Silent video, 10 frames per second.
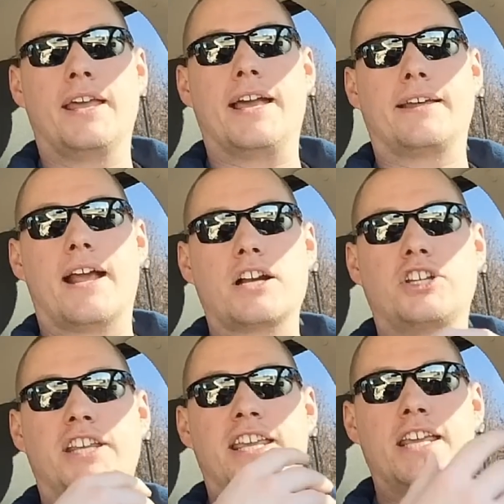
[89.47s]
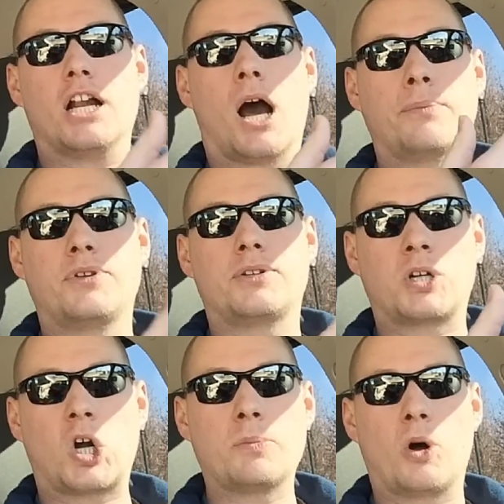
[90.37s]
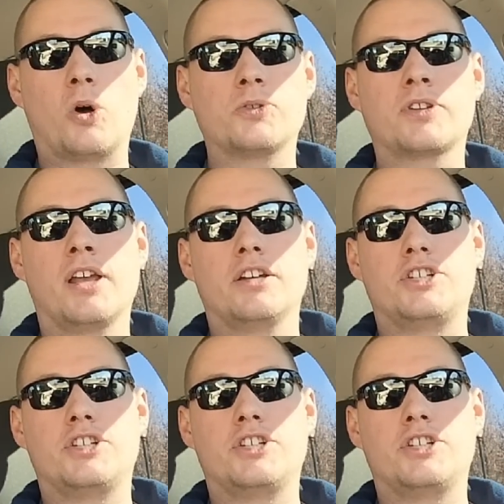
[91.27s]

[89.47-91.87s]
it can actually heat up the turbos,